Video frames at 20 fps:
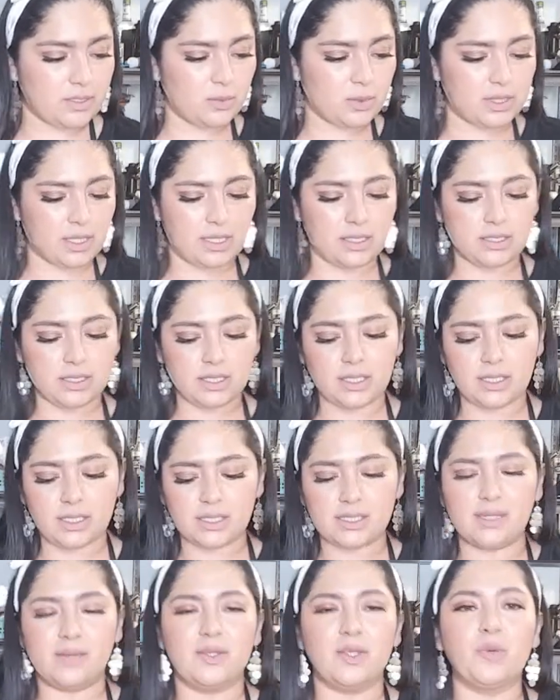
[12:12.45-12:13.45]
So what they did
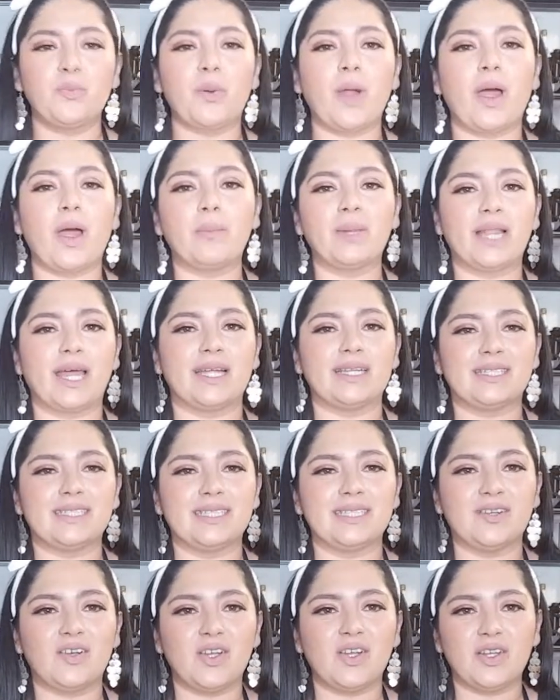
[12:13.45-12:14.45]
is, you're probably like,
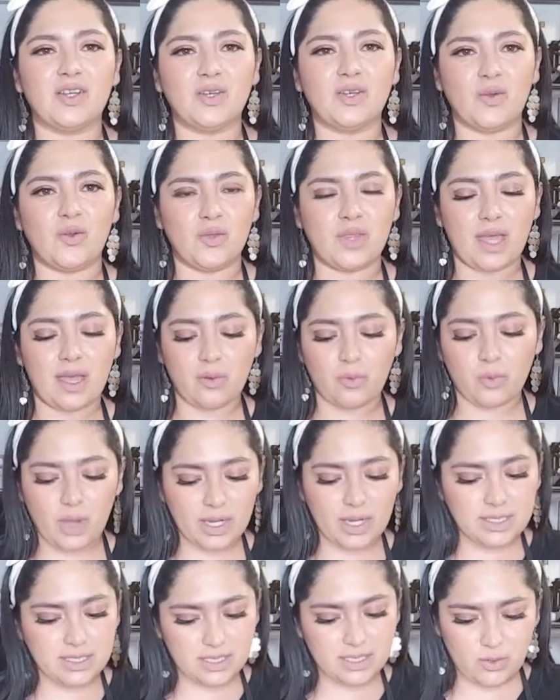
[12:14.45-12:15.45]
Dinner, you didn't know that?
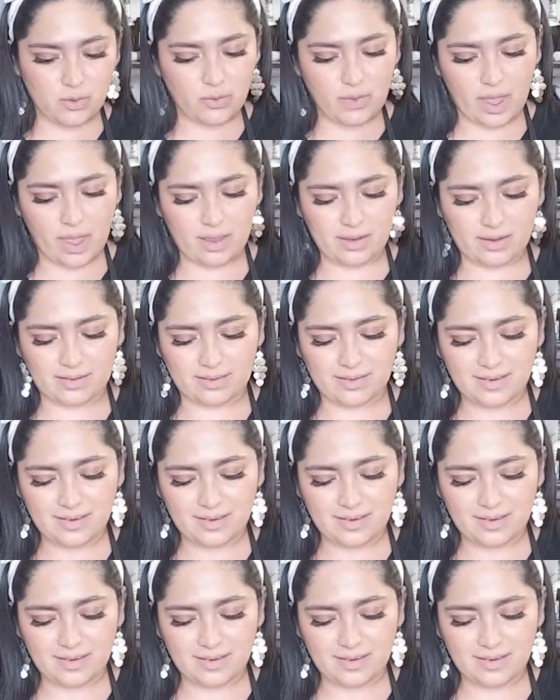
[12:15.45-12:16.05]
Why didn't know that?